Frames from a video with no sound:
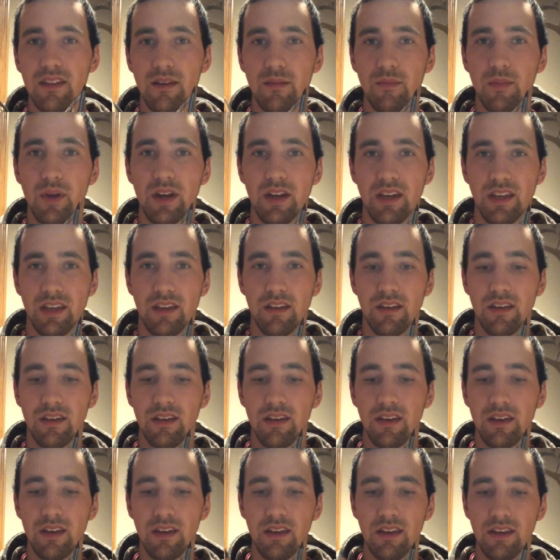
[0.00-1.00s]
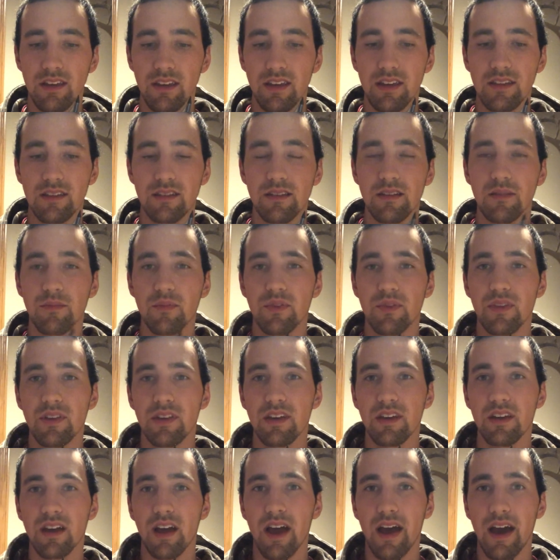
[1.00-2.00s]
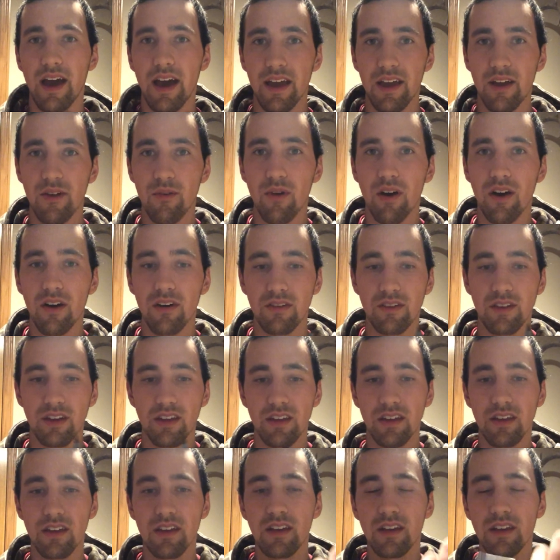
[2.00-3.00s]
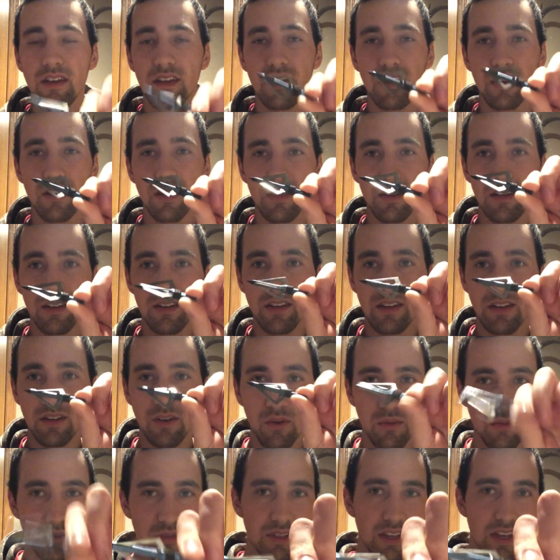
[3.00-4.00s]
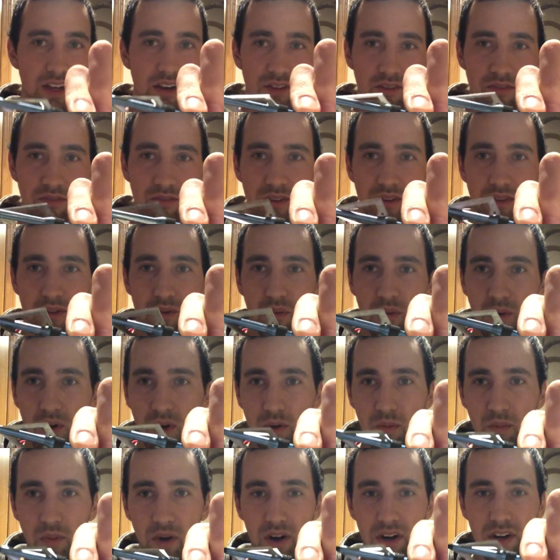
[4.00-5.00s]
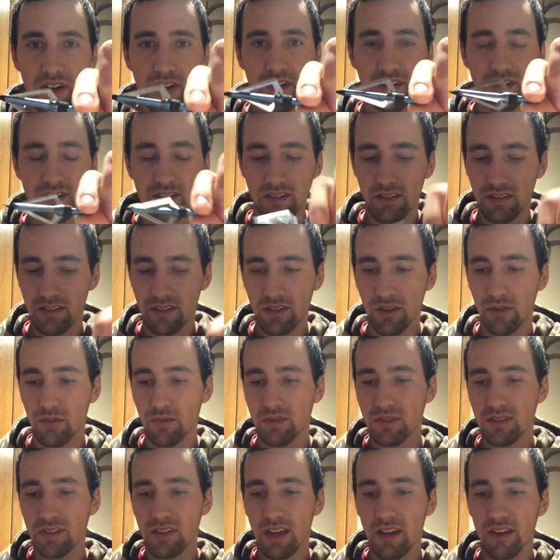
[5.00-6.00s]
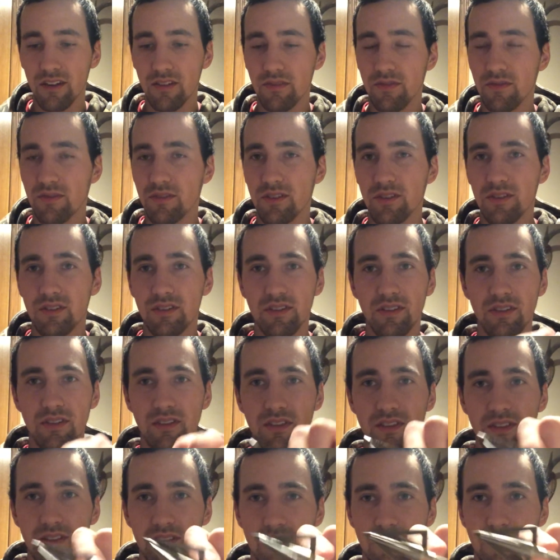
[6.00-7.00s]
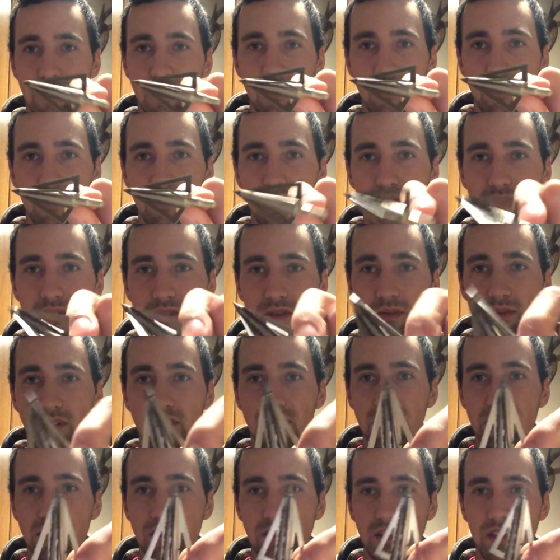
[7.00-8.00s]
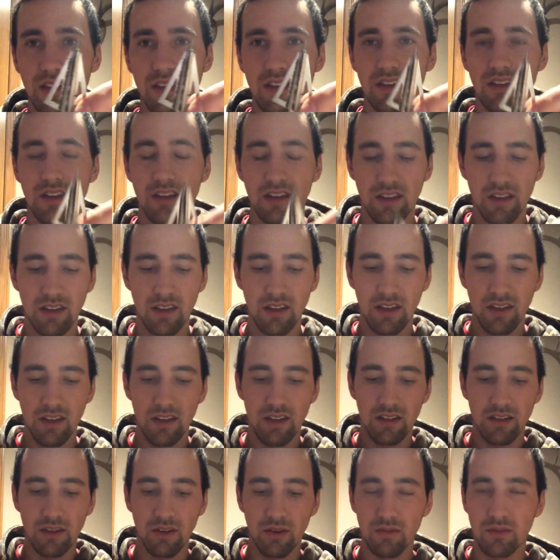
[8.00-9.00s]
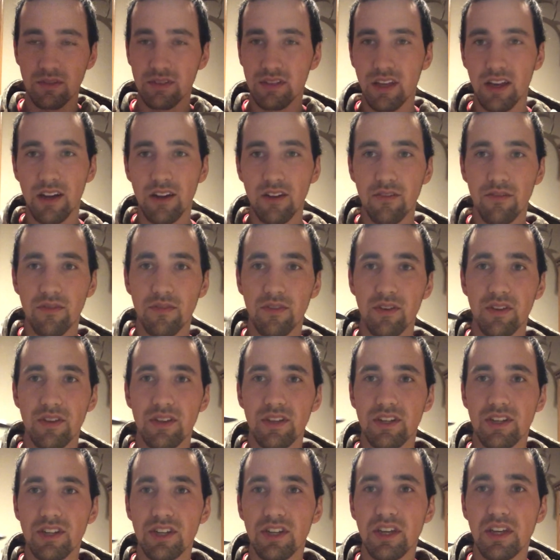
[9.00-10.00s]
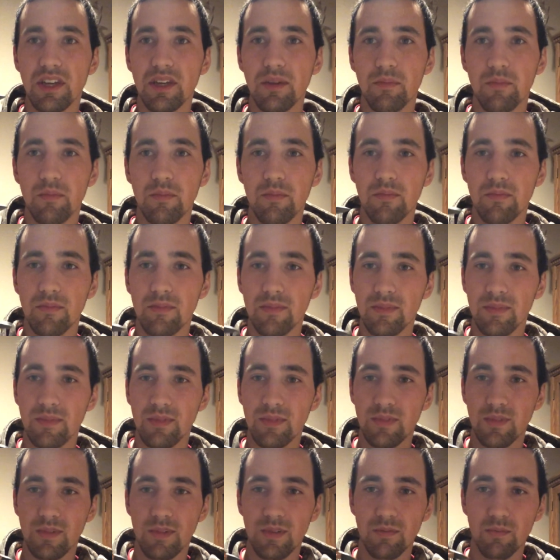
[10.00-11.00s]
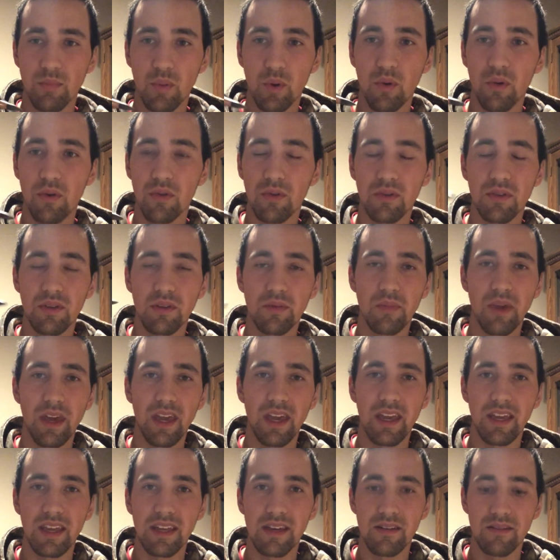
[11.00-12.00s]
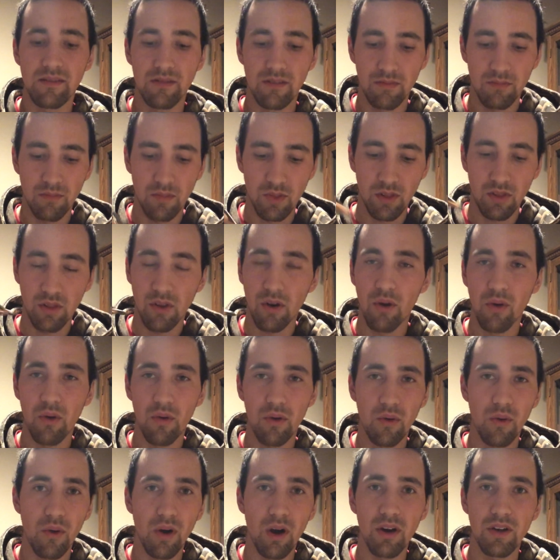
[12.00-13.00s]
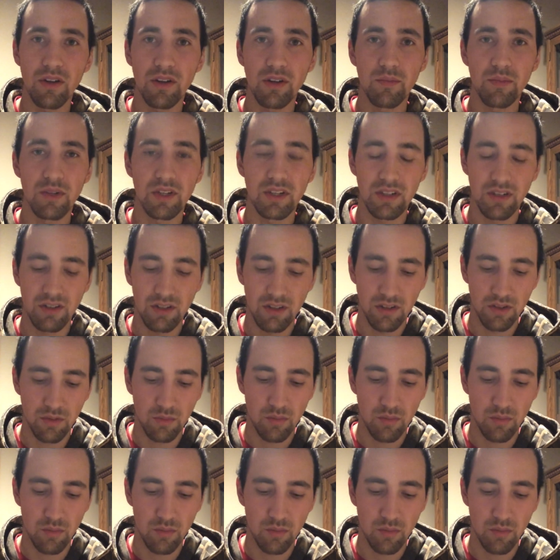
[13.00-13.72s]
the money. Get something high quality. Don't settle for the Walmart. Don't settle for the old and rusty. Don't settle for the cheap, poorly made, low quality material